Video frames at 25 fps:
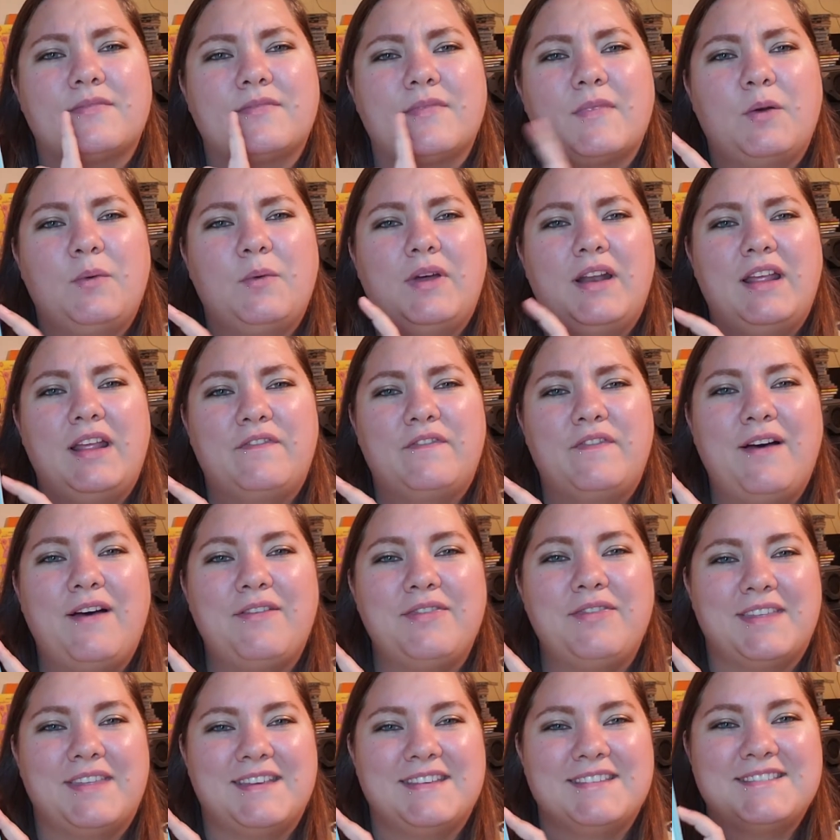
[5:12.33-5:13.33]
when I
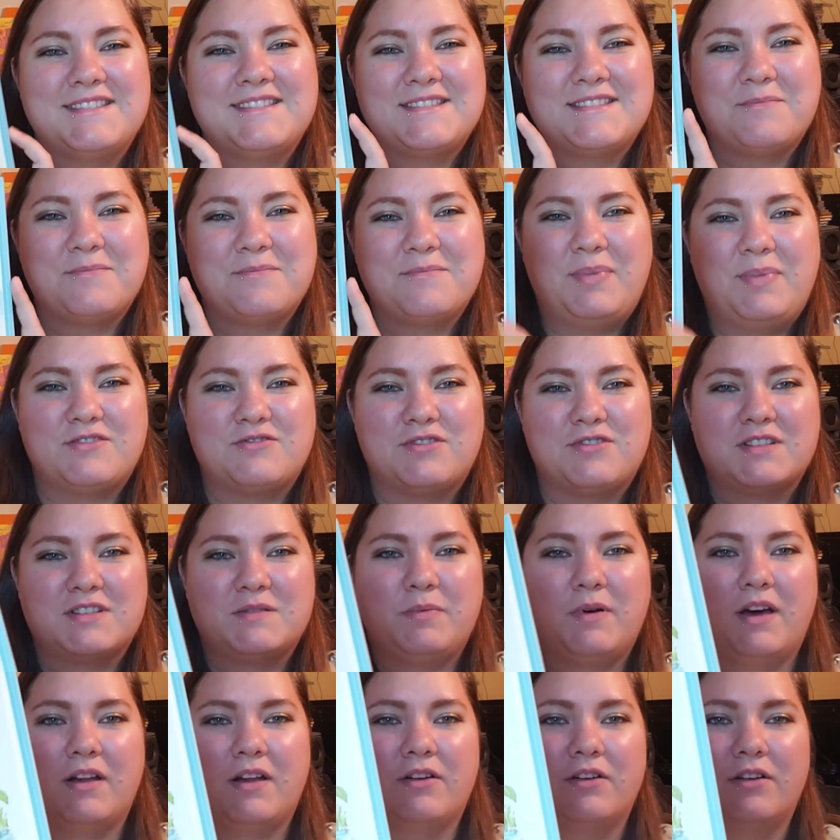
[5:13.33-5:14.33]
found this Beatrix
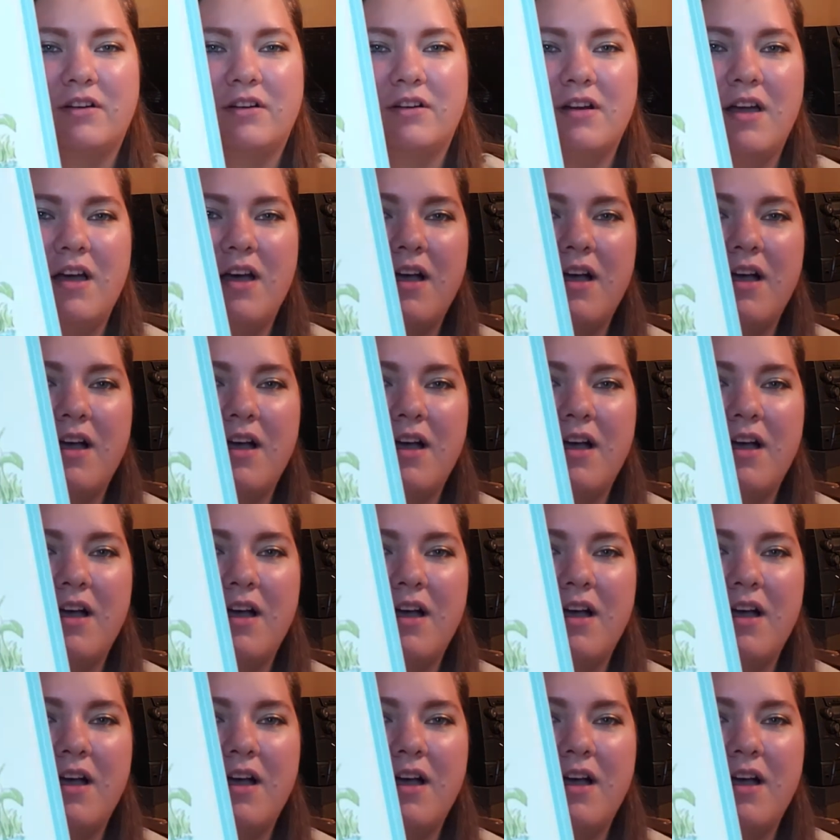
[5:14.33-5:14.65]
Potter